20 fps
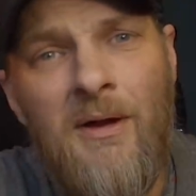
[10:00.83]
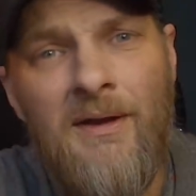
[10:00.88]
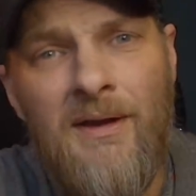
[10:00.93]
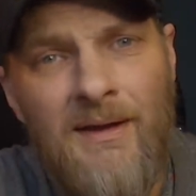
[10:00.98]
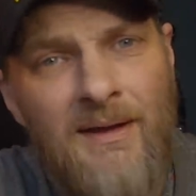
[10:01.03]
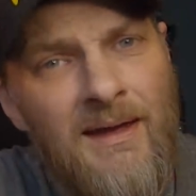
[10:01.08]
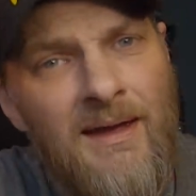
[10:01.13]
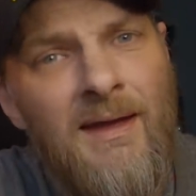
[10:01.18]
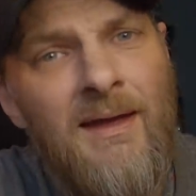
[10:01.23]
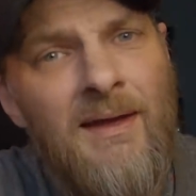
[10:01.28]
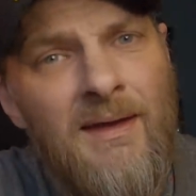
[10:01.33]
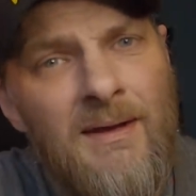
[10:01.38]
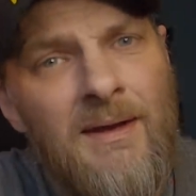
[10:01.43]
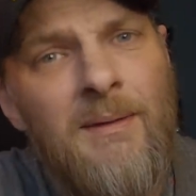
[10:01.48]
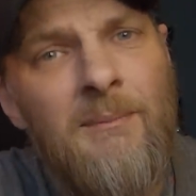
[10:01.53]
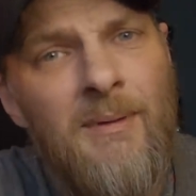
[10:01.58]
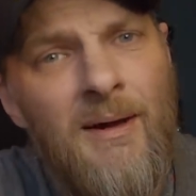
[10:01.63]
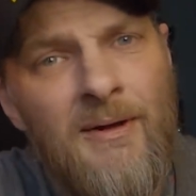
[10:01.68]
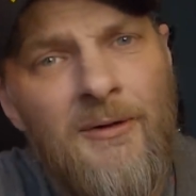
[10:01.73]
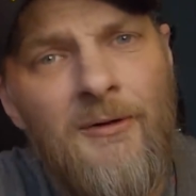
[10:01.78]
can it get
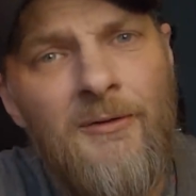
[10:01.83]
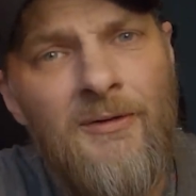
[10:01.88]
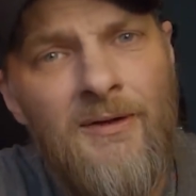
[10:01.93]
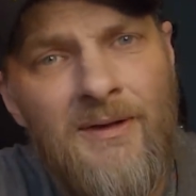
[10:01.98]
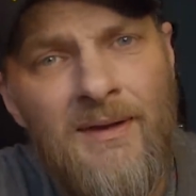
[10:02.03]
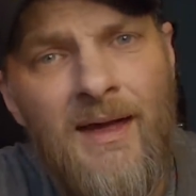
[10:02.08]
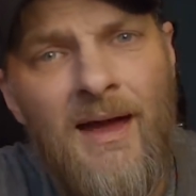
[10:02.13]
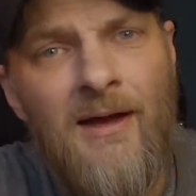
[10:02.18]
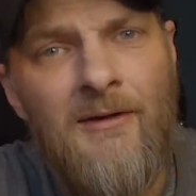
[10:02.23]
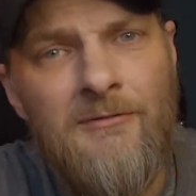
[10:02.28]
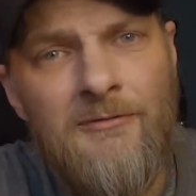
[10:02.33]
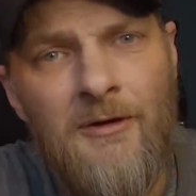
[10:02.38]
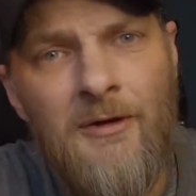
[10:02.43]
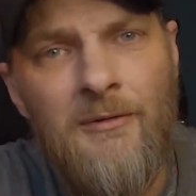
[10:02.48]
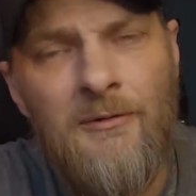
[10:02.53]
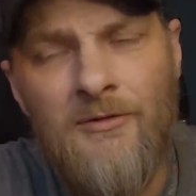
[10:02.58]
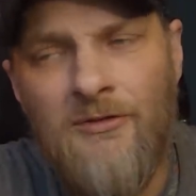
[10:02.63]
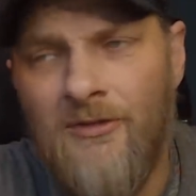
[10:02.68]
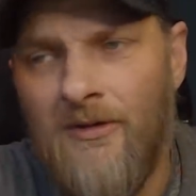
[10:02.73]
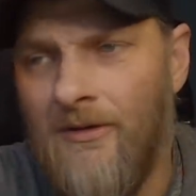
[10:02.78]
any better than that,
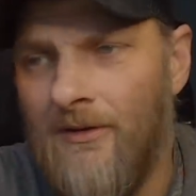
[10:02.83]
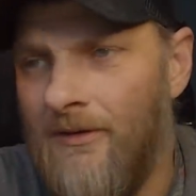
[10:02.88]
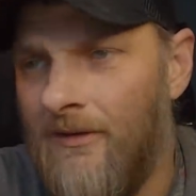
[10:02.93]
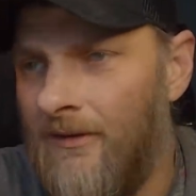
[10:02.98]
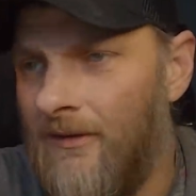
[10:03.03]
folks?